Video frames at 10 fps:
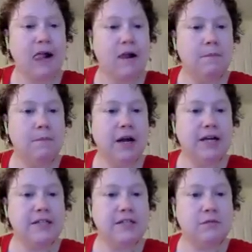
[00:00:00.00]

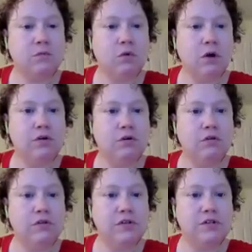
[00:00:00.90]
minus 1
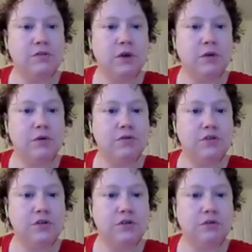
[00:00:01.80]
over the square root of
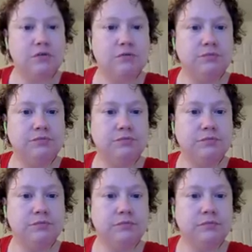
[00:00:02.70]
2,
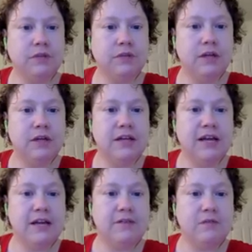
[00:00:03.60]

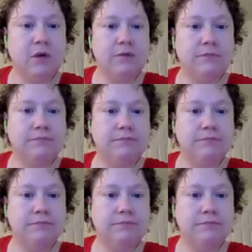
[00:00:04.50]
-1.